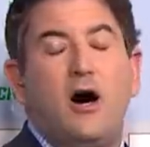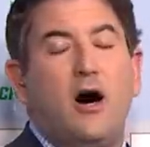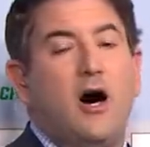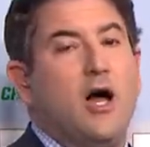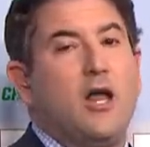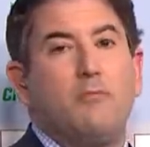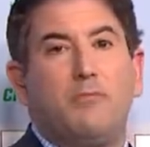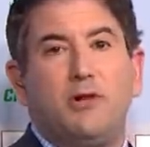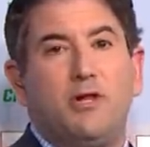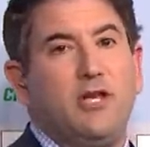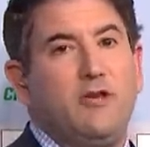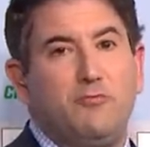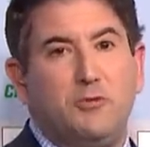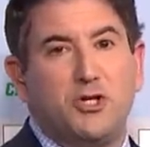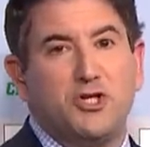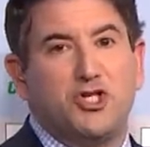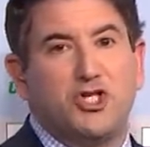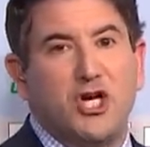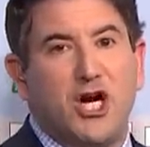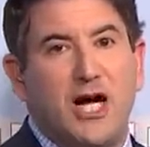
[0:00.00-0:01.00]

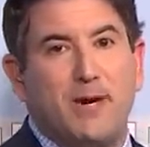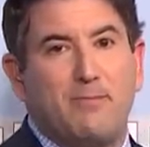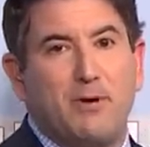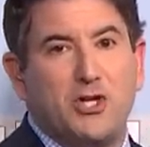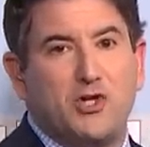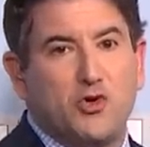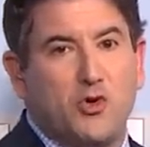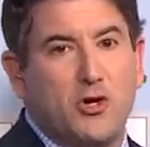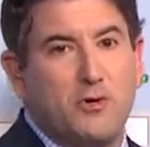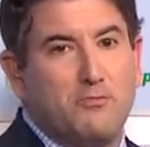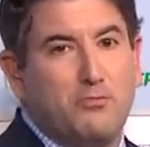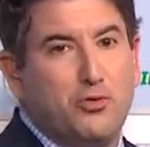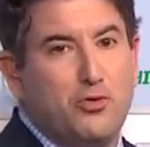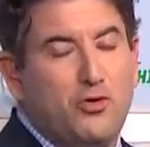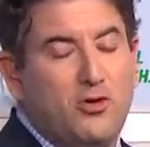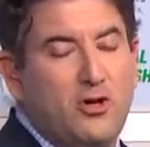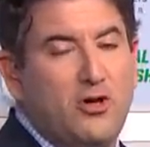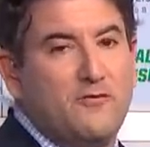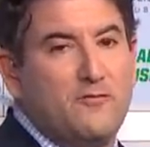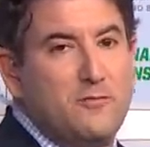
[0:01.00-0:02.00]
Unbelievable shot by Jordan
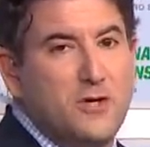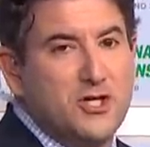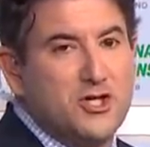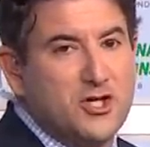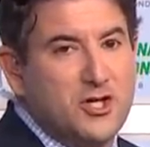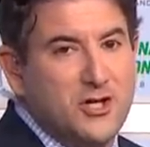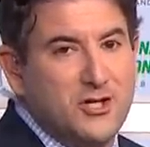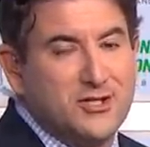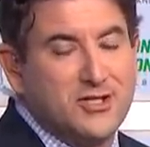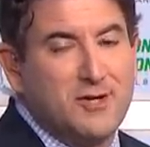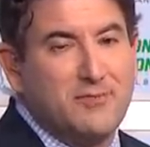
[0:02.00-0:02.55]
Poole of Michigan, yeah.